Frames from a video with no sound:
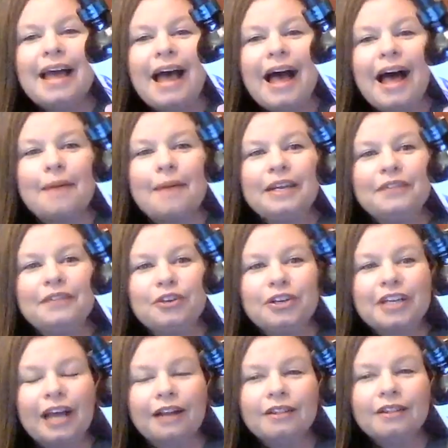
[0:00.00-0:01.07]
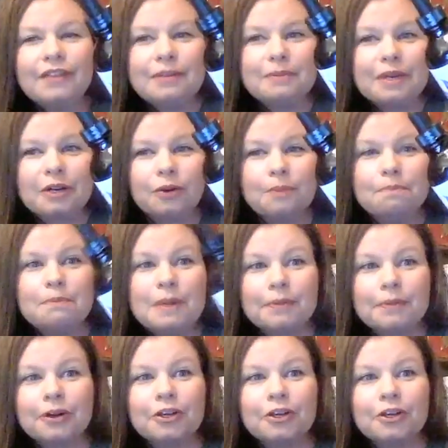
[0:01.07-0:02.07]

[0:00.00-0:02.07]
Um, and if you're a Young Living min- member,